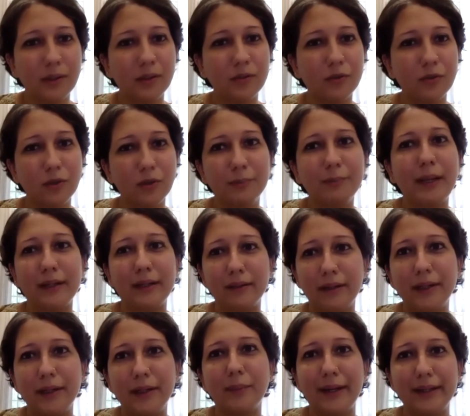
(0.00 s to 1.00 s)
could better
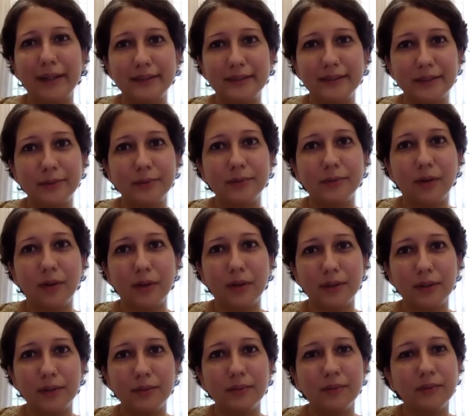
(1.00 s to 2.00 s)
advise you on
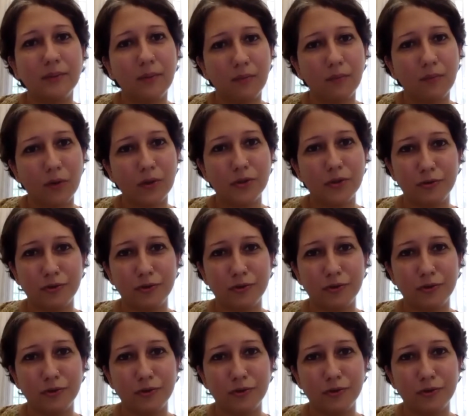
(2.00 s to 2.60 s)
what